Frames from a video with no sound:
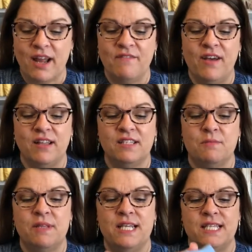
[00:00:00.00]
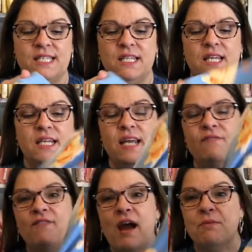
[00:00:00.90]
I found some of this
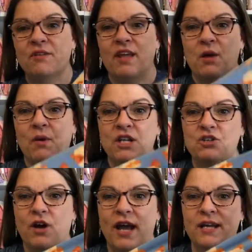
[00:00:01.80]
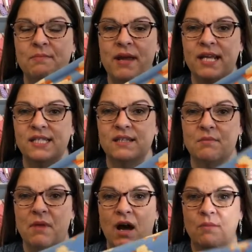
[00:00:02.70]
knit fabric that I want to try to make
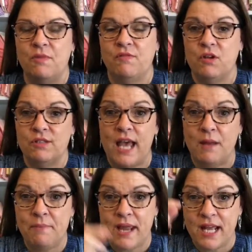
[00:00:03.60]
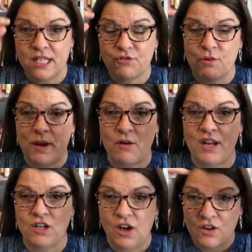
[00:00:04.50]
some um, of those headbands for my
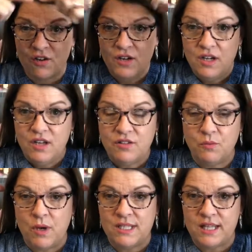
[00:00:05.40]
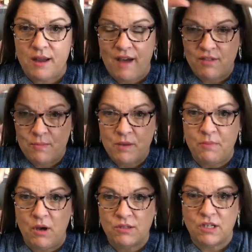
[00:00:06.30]
granddaughter, the ones that have the big
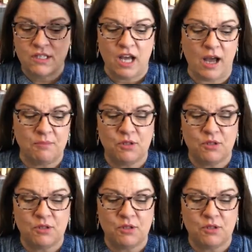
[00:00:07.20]
bows on top.